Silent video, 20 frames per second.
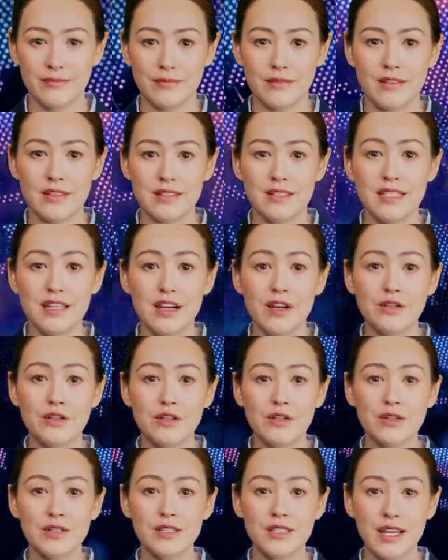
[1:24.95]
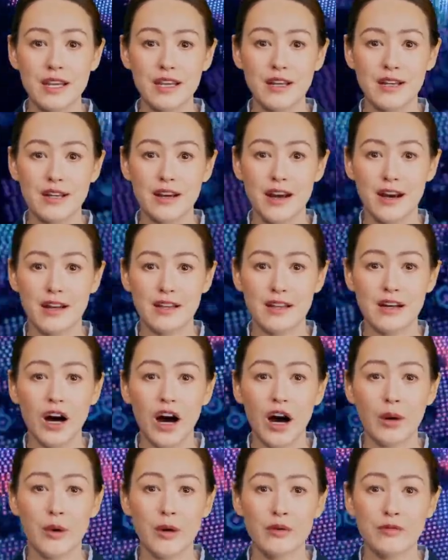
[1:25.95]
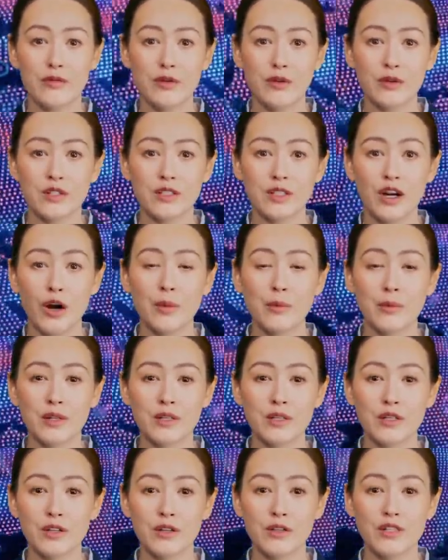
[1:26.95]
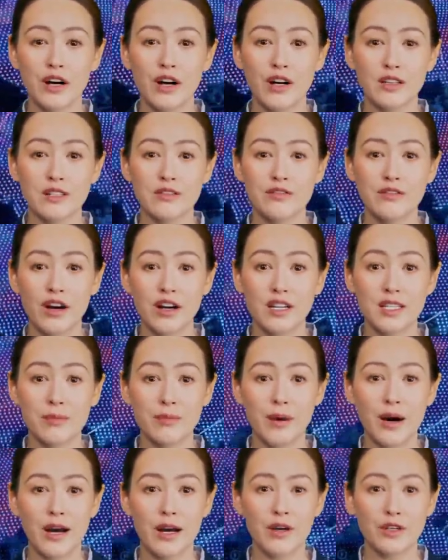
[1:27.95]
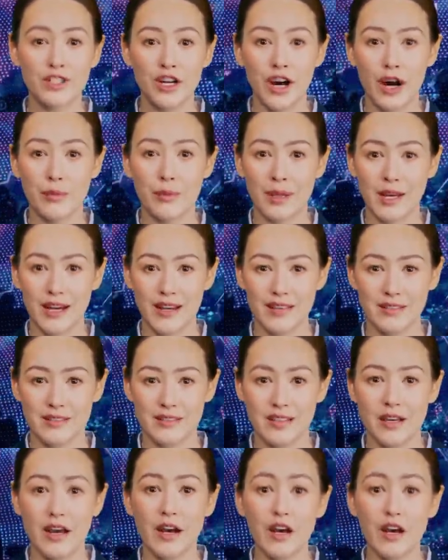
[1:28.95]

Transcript: CO2 Sink and Carboforce opened Utah's first biochar plant,